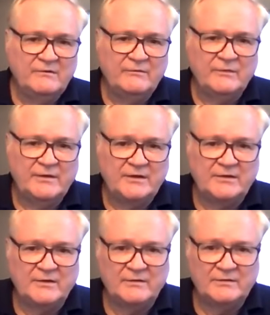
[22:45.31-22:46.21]
for the
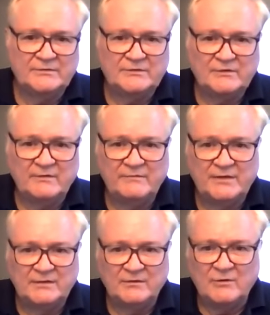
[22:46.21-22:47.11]
occurrence of
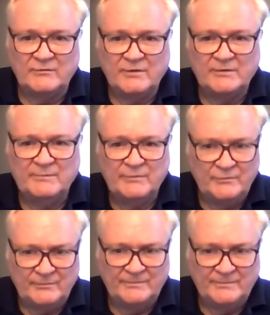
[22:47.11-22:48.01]
a long-run
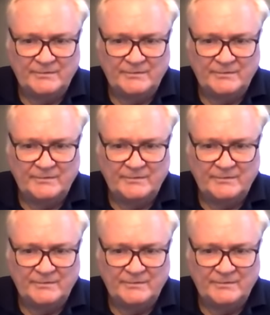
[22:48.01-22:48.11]
boom,